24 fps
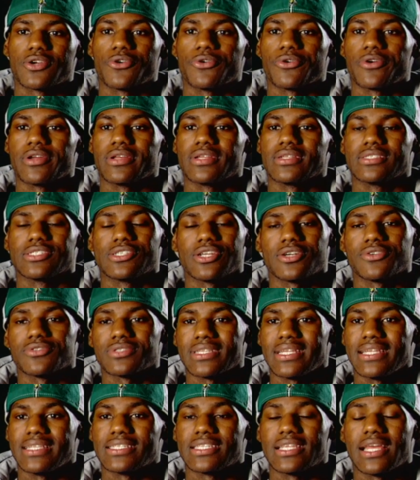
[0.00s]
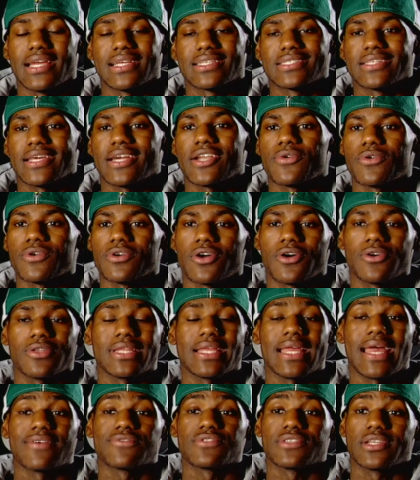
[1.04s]
Corey Jones, and et cetera,
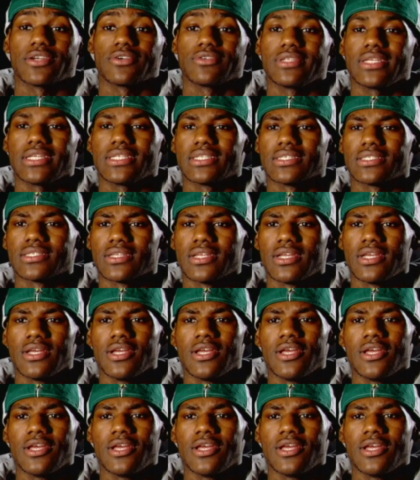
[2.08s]
only have single digits.